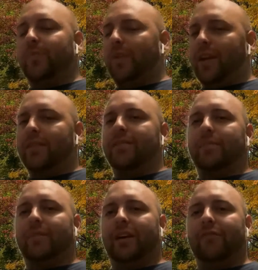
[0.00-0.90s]
but I could see
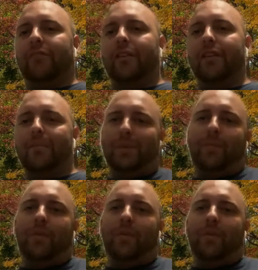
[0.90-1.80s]
them covering.
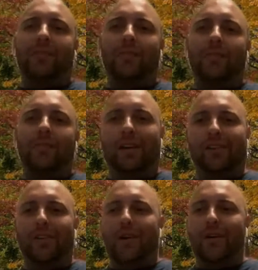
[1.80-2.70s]
Maybe a backdoor
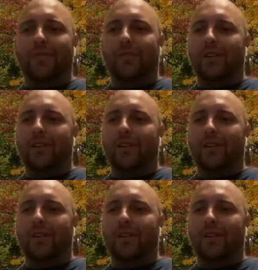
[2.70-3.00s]
cover. Who knows?